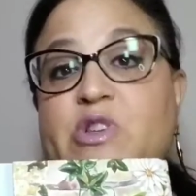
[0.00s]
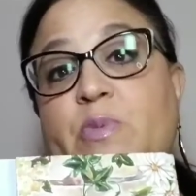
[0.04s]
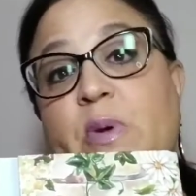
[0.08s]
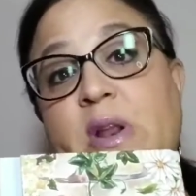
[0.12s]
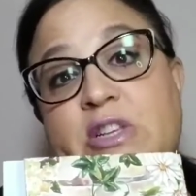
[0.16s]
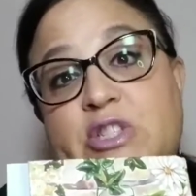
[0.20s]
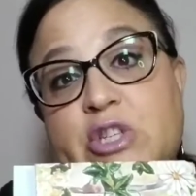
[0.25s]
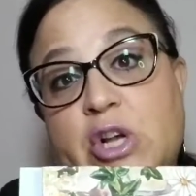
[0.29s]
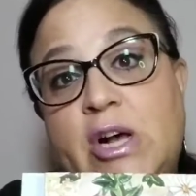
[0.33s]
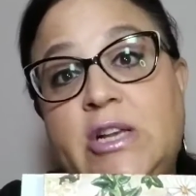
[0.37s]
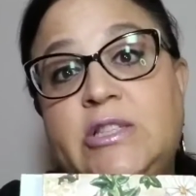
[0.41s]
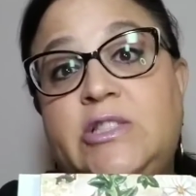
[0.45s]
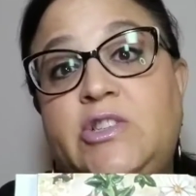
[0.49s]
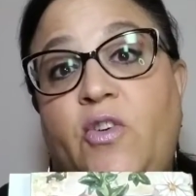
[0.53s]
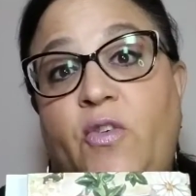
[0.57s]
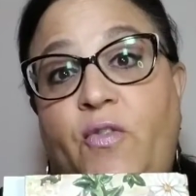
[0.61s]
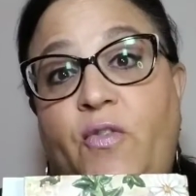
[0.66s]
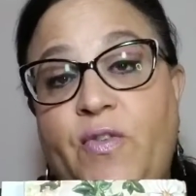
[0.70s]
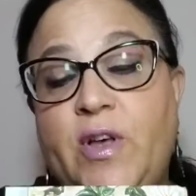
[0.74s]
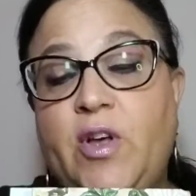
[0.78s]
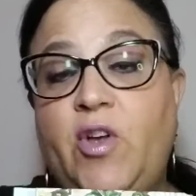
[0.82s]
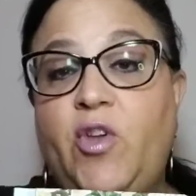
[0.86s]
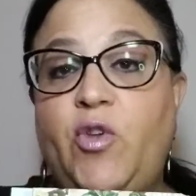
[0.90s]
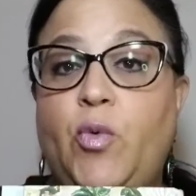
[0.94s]
But it's also
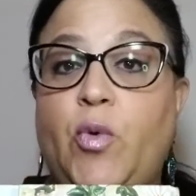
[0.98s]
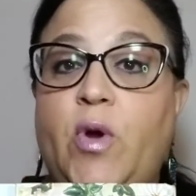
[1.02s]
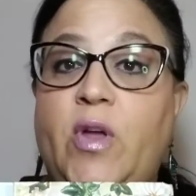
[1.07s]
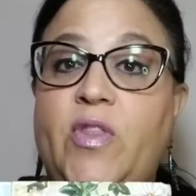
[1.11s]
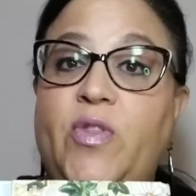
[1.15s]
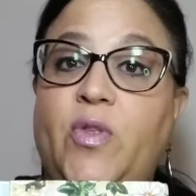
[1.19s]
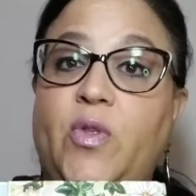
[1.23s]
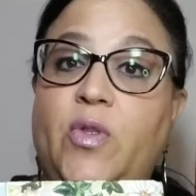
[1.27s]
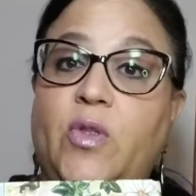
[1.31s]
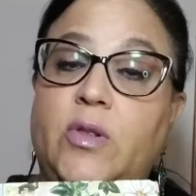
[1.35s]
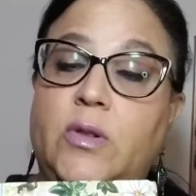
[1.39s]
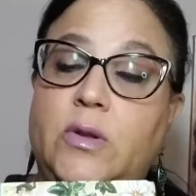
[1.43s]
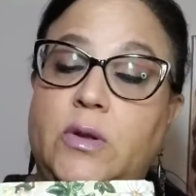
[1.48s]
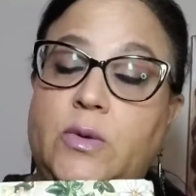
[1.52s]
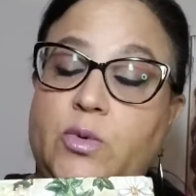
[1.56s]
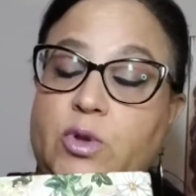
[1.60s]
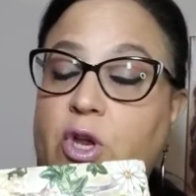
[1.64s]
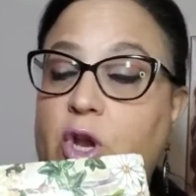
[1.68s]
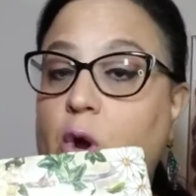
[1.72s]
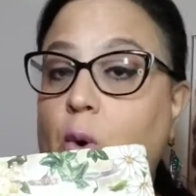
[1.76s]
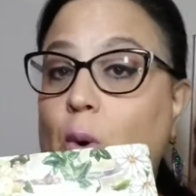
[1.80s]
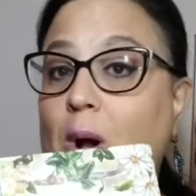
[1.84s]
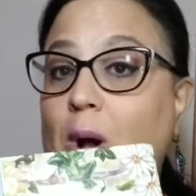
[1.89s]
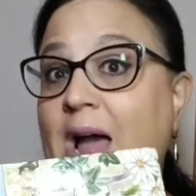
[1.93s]
filled with, you
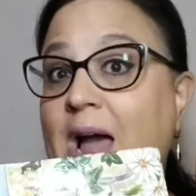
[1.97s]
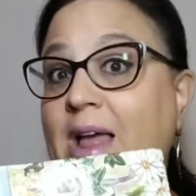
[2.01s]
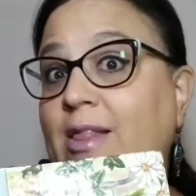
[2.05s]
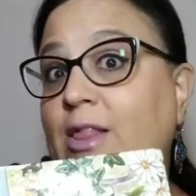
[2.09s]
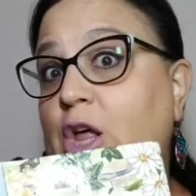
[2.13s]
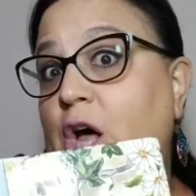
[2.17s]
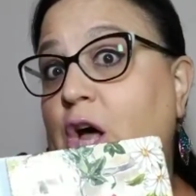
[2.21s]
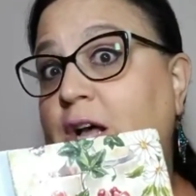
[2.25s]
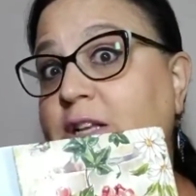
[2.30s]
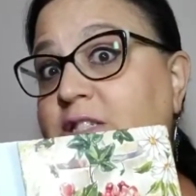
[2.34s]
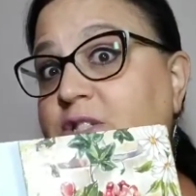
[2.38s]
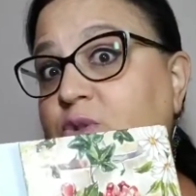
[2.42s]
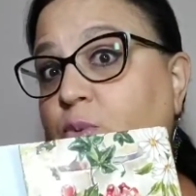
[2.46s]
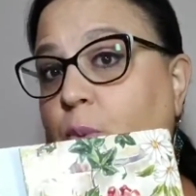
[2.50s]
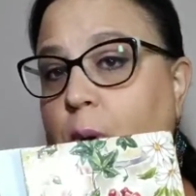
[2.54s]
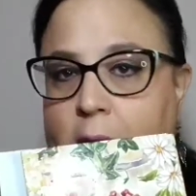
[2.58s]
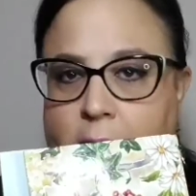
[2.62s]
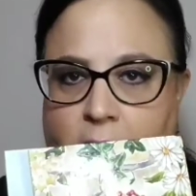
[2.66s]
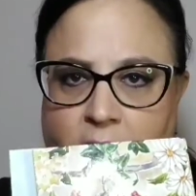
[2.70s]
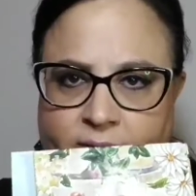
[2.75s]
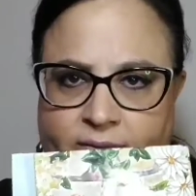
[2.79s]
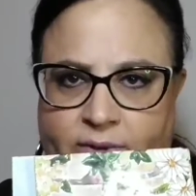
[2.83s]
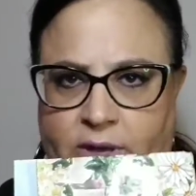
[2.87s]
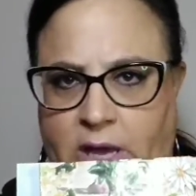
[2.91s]
know, I lost weight.
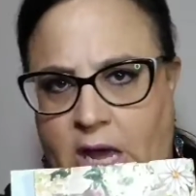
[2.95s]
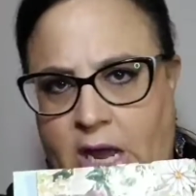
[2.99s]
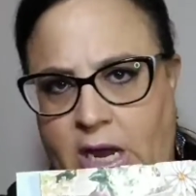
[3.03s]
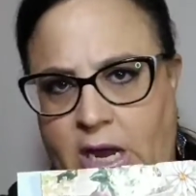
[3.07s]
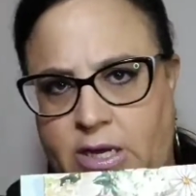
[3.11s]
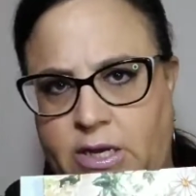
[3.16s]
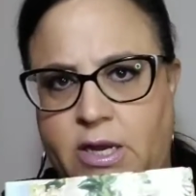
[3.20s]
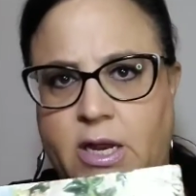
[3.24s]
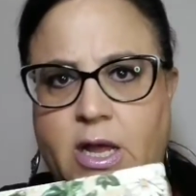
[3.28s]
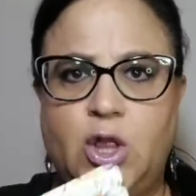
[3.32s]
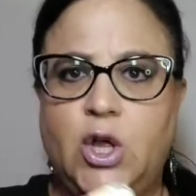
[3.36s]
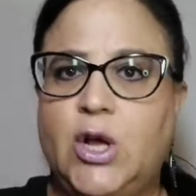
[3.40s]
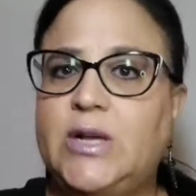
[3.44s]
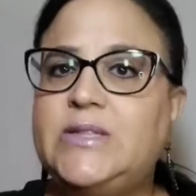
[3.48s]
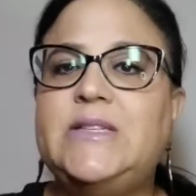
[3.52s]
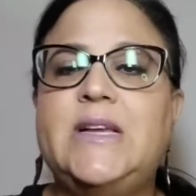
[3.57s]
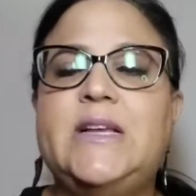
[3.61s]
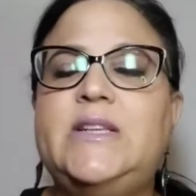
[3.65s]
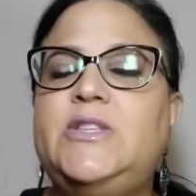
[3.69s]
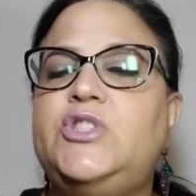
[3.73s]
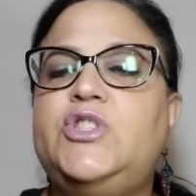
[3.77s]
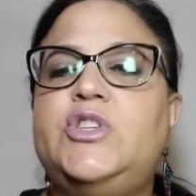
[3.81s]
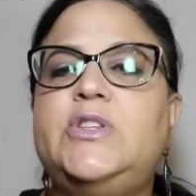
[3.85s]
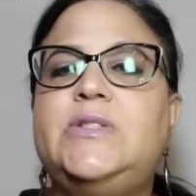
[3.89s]
I've gained it. I lost.
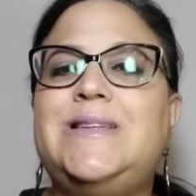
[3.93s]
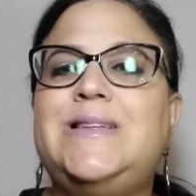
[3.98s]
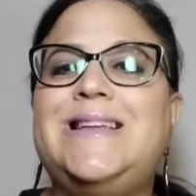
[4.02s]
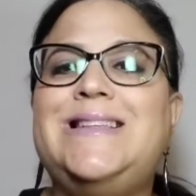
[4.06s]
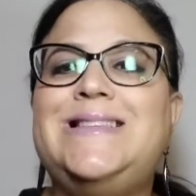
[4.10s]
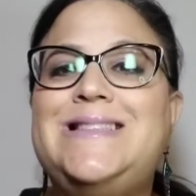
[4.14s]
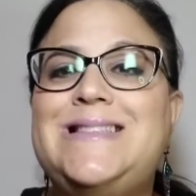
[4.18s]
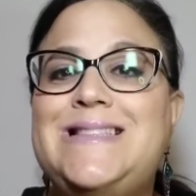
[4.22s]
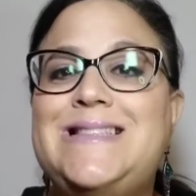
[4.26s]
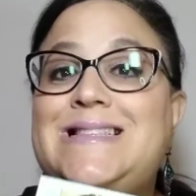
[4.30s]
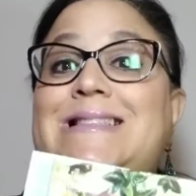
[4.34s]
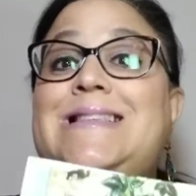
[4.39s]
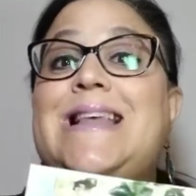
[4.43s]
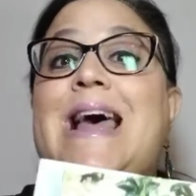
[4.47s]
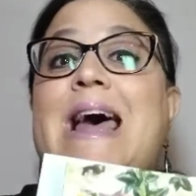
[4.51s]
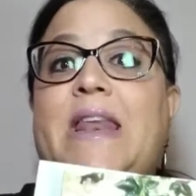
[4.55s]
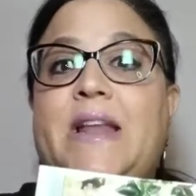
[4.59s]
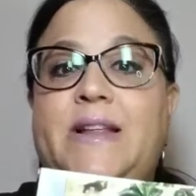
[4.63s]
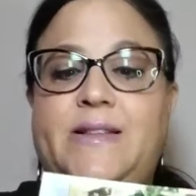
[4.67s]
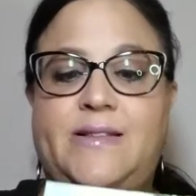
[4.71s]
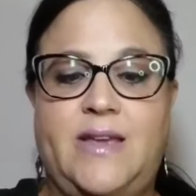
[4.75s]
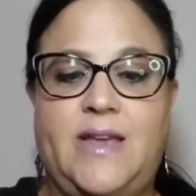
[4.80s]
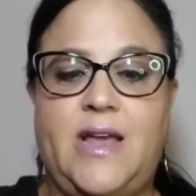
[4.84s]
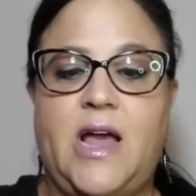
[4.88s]
It's just insanity.